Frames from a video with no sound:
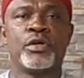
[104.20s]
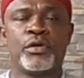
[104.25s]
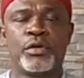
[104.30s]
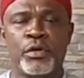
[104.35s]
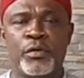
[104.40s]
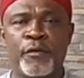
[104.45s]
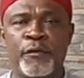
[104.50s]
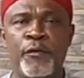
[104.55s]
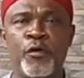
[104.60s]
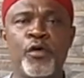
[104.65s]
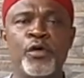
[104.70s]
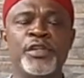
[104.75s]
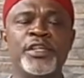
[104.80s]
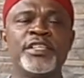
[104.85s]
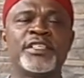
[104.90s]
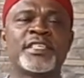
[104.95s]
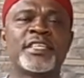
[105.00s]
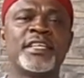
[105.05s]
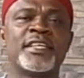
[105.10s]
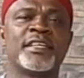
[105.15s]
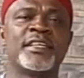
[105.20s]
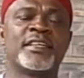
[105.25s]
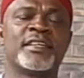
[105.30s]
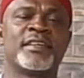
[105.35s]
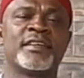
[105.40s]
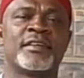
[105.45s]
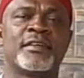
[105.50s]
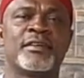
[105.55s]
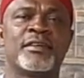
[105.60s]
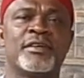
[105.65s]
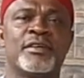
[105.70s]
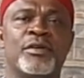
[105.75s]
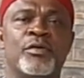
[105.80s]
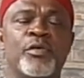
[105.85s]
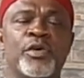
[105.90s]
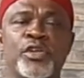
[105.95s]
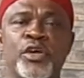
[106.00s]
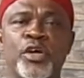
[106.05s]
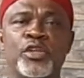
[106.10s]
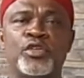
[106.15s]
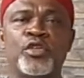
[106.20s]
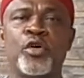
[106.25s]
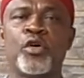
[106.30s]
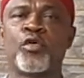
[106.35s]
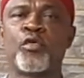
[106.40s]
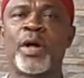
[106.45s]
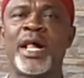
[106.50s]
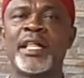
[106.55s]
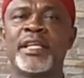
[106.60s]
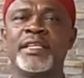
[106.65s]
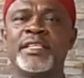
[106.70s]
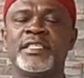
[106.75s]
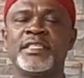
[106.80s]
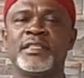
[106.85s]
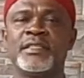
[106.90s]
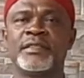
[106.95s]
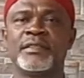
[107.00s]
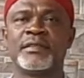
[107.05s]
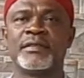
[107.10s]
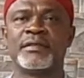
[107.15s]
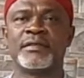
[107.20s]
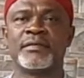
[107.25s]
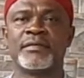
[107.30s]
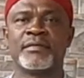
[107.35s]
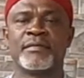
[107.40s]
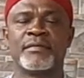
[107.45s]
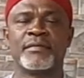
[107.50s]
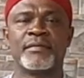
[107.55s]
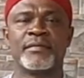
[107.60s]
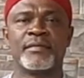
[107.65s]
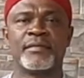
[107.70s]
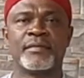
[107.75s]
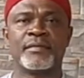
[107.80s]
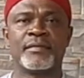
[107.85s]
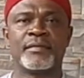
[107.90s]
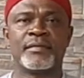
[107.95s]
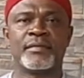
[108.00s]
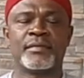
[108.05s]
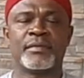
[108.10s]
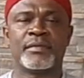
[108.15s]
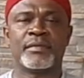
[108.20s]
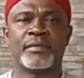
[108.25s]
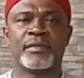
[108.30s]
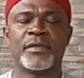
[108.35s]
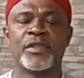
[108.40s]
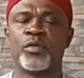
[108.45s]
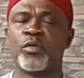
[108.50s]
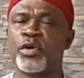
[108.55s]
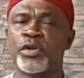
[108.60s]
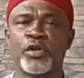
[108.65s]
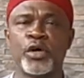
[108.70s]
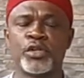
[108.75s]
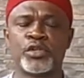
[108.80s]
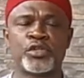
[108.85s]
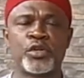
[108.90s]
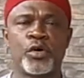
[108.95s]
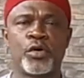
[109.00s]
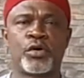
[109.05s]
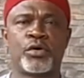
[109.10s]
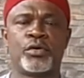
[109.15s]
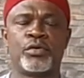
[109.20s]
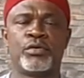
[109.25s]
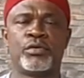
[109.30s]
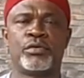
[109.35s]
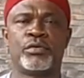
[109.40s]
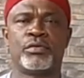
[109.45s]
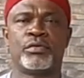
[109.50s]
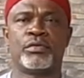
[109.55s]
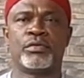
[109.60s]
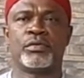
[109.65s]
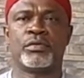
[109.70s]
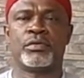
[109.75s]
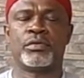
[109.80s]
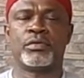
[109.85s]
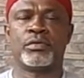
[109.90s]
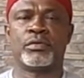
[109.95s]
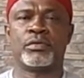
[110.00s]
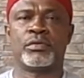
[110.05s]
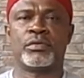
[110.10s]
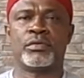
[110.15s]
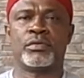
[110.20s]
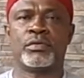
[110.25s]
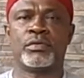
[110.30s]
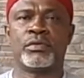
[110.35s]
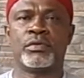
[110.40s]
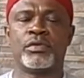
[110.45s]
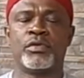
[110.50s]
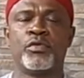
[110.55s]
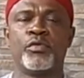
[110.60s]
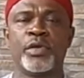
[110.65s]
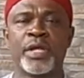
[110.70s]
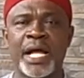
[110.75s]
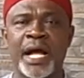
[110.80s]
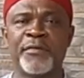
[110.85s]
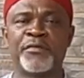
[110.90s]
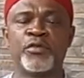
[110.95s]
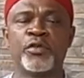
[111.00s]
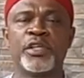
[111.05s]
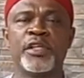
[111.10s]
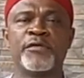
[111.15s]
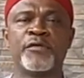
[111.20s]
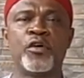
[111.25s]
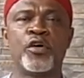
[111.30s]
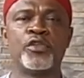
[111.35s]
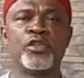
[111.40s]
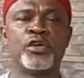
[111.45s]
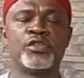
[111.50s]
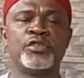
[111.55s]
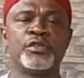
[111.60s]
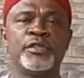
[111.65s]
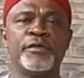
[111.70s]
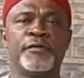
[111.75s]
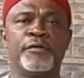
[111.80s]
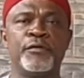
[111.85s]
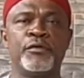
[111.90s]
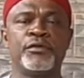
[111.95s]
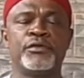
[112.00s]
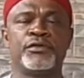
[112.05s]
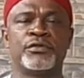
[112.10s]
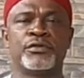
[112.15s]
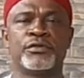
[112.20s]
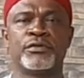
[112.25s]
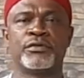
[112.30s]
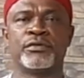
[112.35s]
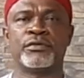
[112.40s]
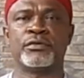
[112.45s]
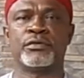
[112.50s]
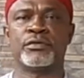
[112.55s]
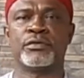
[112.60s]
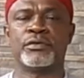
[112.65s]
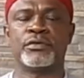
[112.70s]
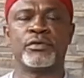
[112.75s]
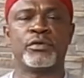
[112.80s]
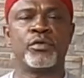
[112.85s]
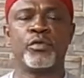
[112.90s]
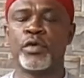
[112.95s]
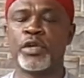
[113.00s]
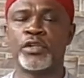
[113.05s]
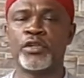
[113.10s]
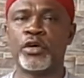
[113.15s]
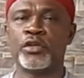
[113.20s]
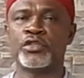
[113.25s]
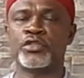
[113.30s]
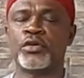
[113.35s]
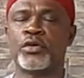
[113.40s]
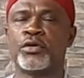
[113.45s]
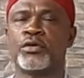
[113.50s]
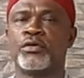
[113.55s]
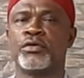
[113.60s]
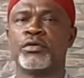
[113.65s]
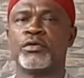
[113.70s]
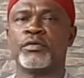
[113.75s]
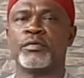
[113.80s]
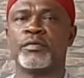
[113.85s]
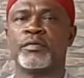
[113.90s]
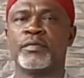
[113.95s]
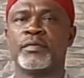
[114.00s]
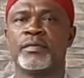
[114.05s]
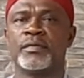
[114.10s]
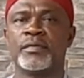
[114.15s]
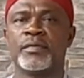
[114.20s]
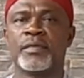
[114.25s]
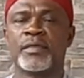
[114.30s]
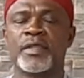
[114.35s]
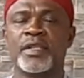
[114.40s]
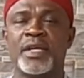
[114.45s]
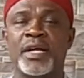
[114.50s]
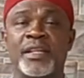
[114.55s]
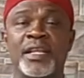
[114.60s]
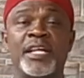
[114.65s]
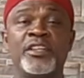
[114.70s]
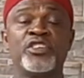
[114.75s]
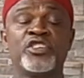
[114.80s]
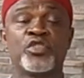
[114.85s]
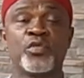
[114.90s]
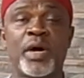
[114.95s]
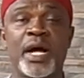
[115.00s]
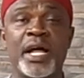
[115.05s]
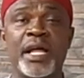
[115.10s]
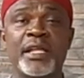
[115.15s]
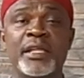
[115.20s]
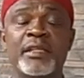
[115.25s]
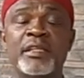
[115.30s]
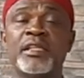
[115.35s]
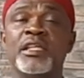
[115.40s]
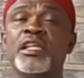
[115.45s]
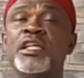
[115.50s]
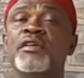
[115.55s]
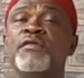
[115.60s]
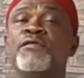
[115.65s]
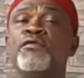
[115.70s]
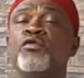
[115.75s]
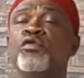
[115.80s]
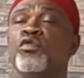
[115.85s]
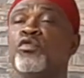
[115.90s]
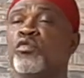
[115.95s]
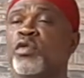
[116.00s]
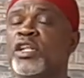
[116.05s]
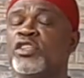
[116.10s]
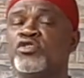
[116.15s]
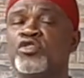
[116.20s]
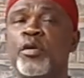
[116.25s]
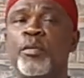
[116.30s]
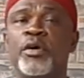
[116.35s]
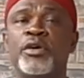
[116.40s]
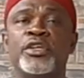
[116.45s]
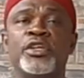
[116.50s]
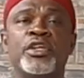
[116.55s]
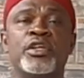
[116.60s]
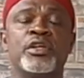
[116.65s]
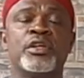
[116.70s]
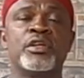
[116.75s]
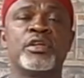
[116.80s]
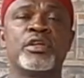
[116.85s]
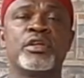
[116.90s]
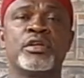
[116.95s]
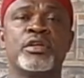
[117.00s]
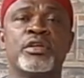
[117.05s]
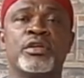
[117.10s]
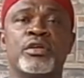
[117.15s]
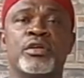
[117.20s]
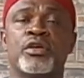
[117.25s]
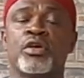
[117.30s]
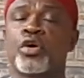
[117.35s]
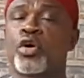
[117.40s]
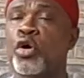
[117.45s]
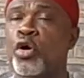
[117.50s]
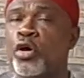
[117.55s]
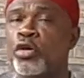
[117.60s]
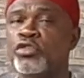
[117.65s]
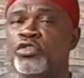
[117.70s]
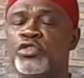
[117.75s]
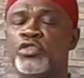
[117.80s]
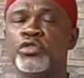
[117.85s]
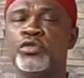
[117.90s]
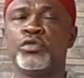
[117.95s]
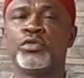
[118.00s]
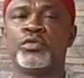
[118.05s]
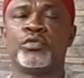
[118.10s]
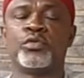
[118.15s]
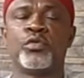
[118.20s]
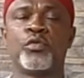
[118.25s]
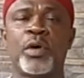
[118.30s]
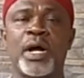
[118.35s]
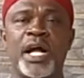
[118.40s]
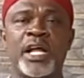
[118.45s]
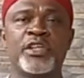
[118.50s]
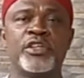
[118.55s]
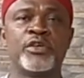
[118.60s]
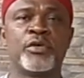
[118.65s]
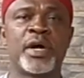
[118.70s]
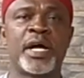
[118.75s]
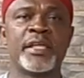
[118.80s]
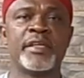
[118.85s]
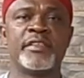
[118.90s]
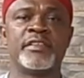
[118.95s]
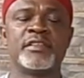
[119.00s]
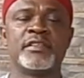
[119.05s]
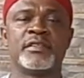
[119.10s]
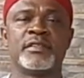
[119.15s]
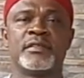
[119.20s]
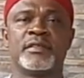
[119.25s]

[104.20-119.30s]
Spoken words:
Food is king. We don't talk while eating. We don't talk. We have to give honor to the food. We don't talk. And that is why even when somebody calls you while you are eating,